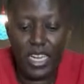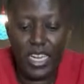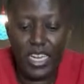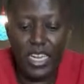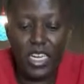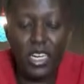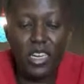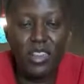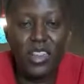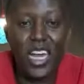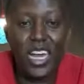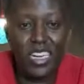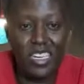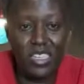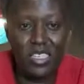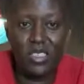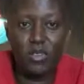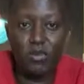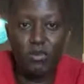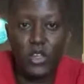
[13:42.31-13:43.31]
And
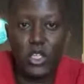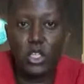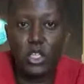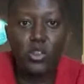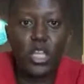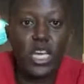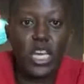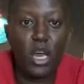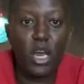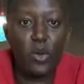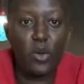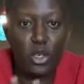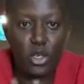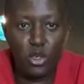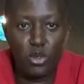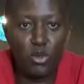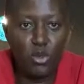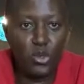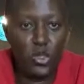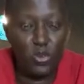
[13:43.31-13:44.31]
that video that I will
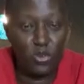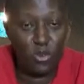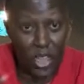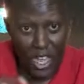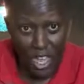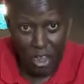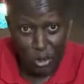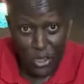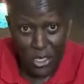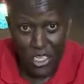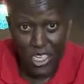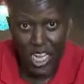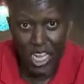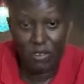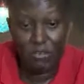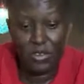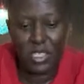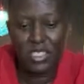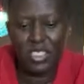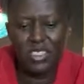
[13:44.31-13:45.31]
do, if I already
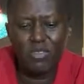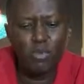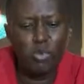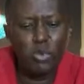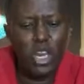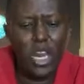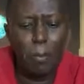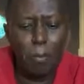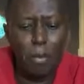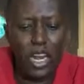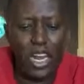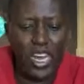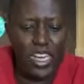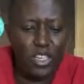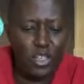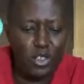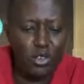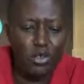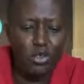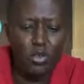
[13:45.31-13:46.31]
have it, will apply
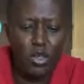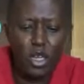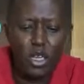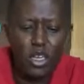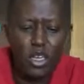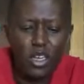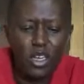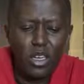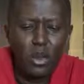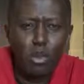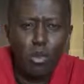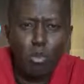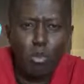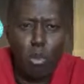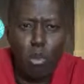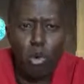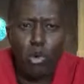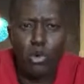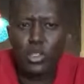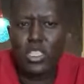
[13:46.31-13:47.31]
to
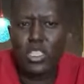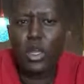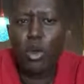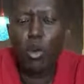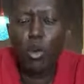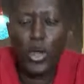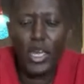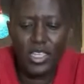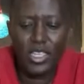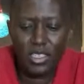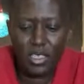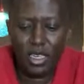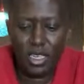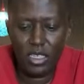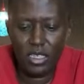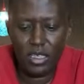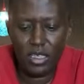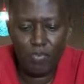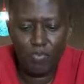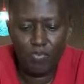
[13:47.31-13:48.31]
most white
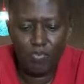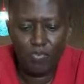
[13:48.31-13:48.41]
rice.